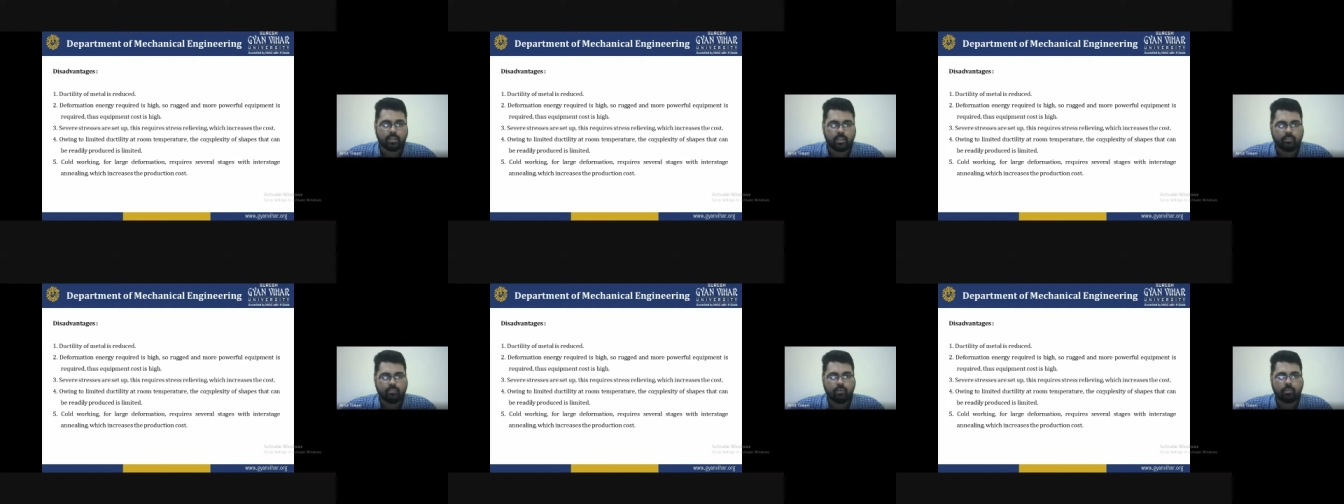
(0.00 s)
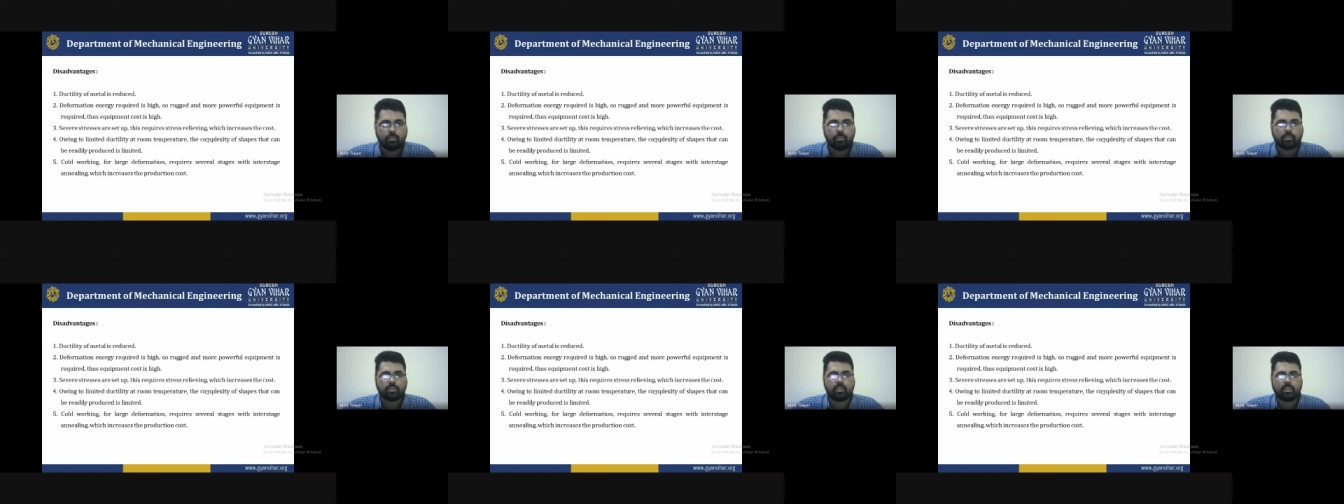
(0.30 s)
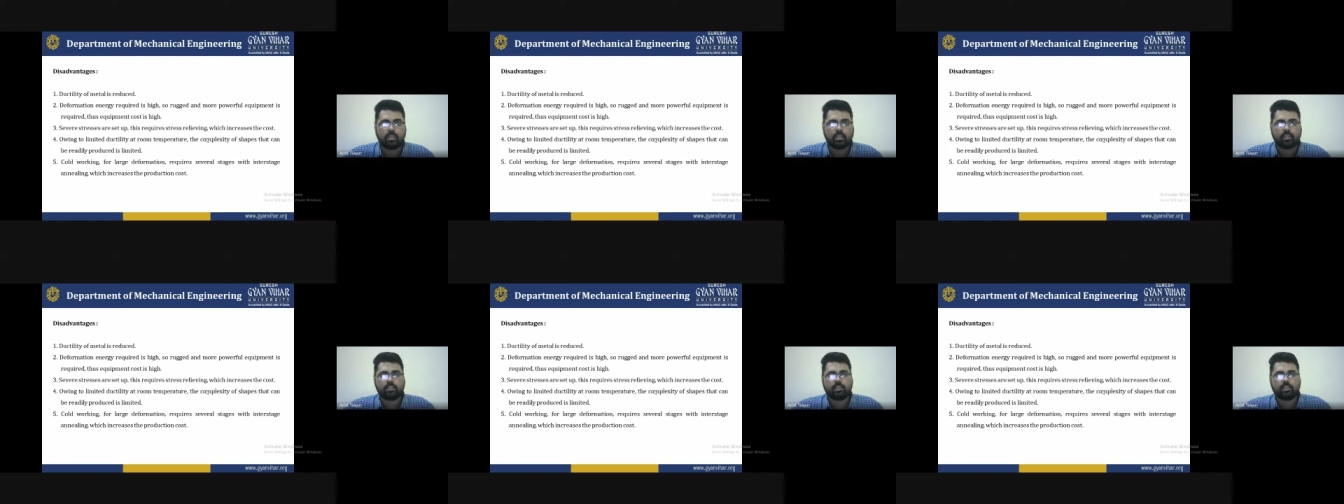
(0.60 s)
Deformation
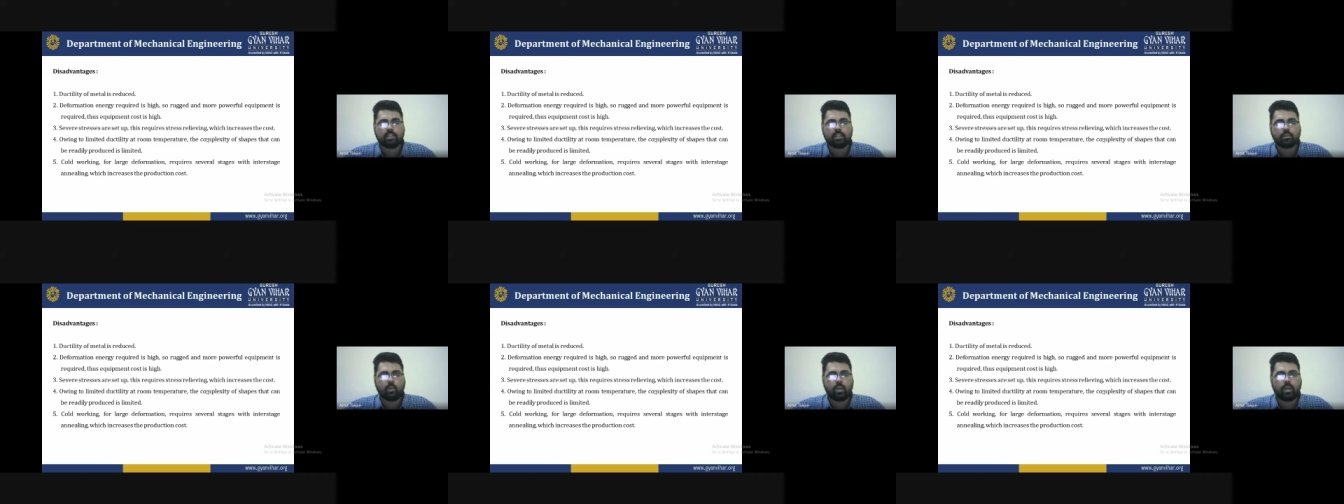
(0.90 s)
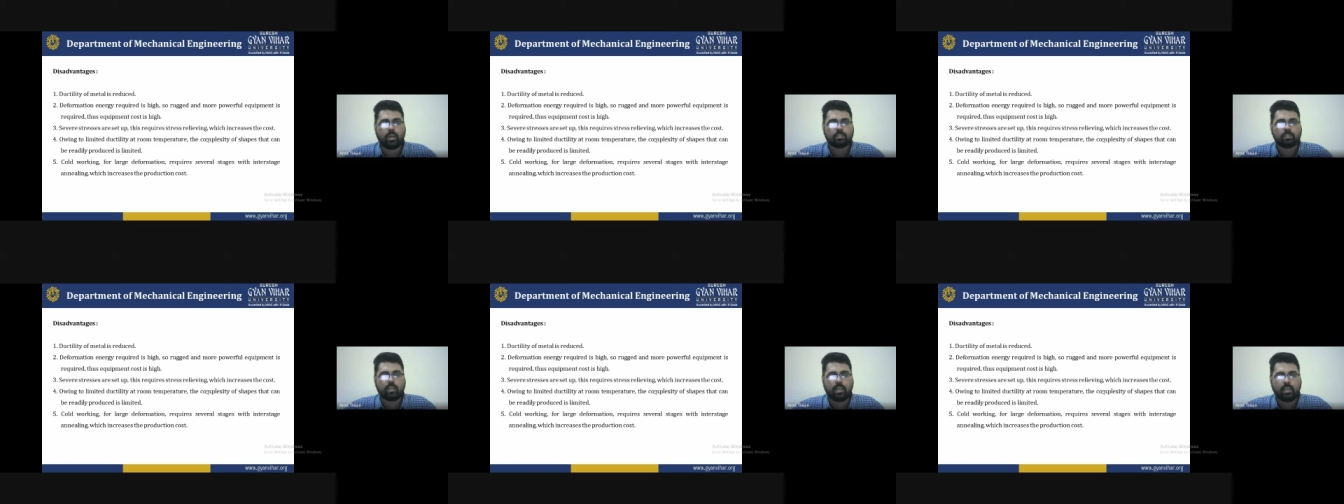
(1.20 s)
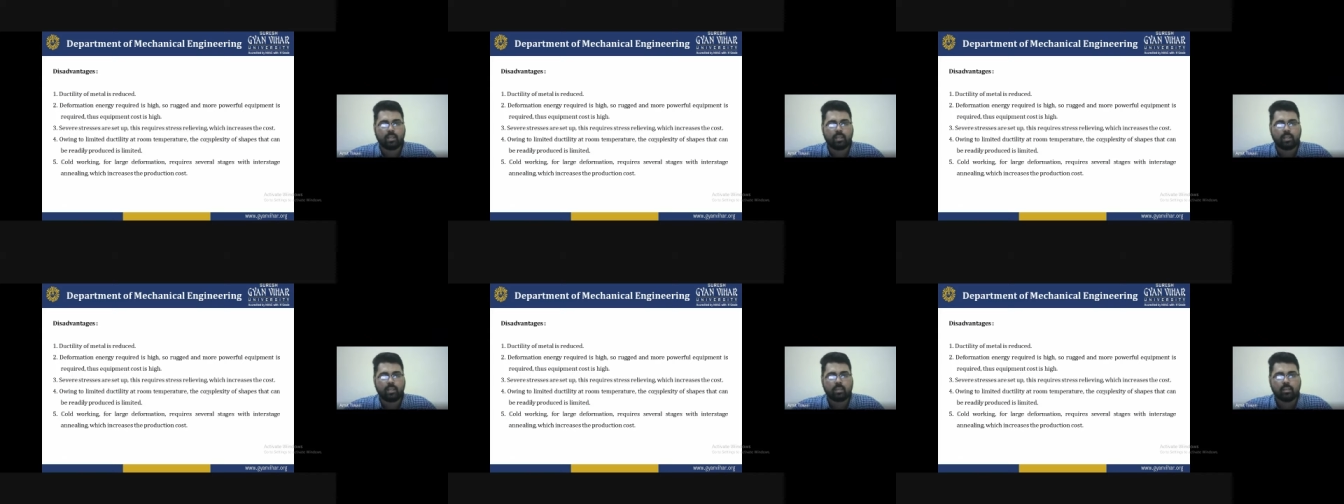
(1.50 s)
energy requires
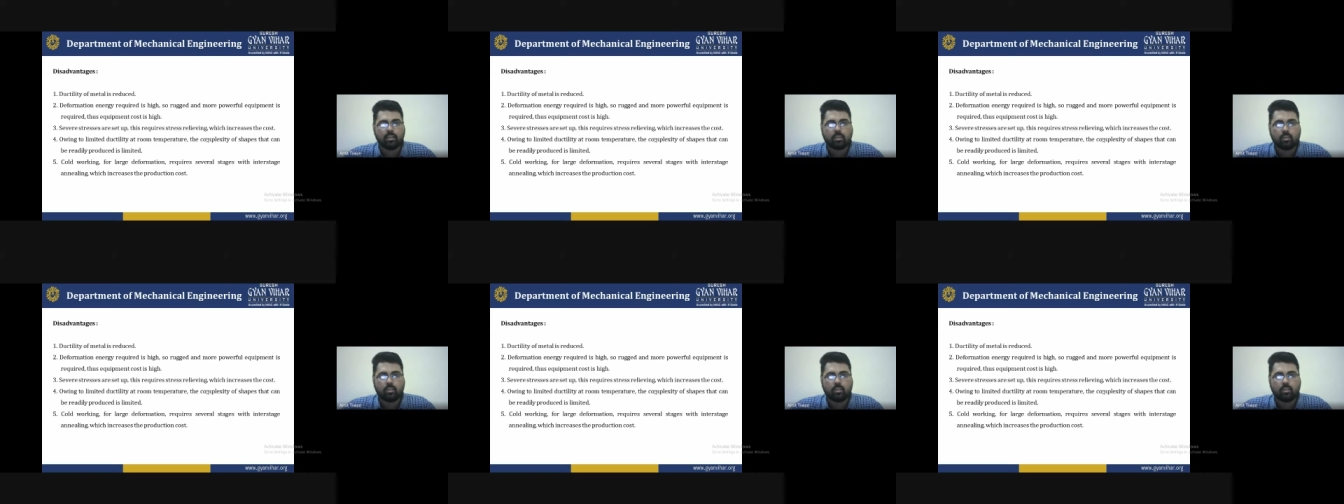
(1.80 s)
high,